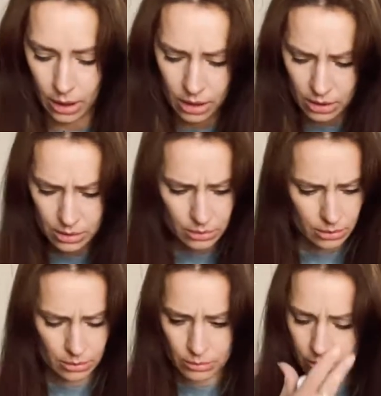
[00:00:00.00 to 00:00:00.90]
Ooh,
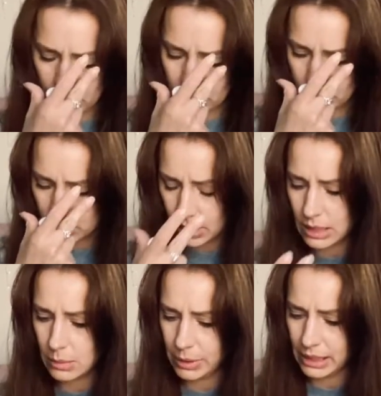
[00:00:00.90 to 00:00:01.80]
this has
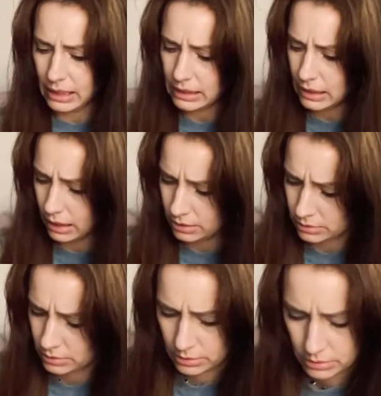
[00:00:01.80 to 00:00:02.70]
been leaking.
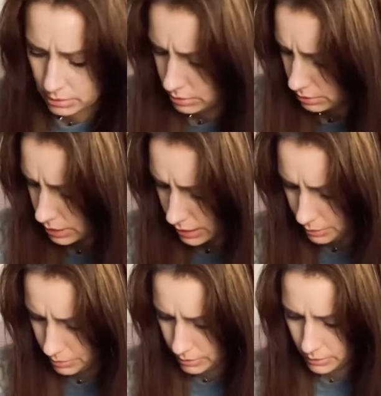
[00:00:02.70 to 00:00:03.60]
Okay.
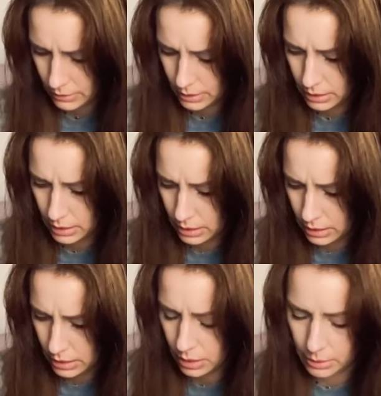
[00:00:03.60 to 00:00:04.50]

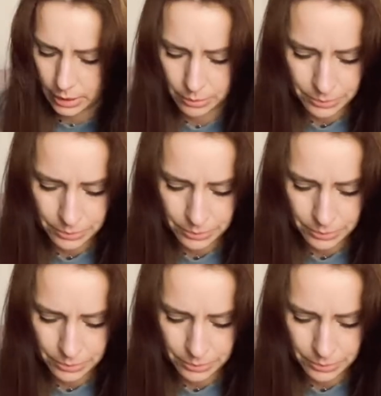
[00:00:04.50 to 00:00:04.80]
Oh well.